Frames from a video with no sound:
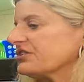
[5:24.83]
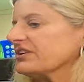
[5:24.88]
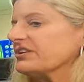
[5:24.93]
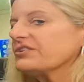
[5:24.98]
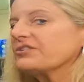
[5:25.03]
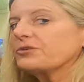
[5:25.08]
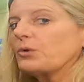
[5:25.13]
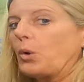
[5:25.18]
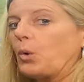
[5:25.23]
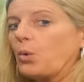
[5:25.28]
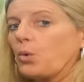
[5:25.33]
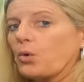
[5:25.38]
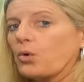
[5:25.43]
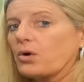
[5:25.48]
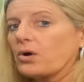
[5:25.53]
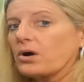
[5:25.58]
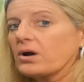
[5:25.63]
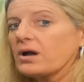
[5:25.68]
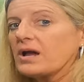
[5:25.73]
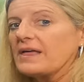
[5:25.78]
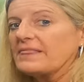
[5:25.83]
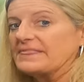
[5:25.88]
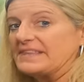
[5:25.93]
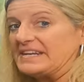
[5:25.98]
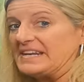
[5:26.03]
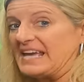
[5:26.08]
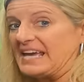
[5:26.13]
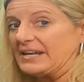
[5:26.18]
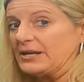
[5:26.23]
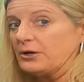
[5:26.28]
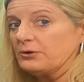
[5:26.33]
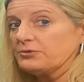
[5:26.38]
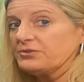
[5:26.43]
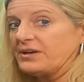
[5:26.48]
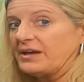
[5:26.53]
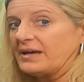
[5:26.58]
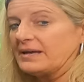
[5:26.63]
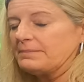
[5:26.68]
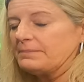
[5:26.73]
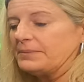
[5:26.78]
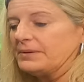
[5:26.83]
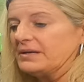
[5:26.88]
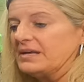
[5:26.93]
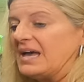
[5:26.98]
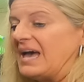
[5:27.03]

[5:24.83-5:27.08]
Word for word: this or the Nano Tape.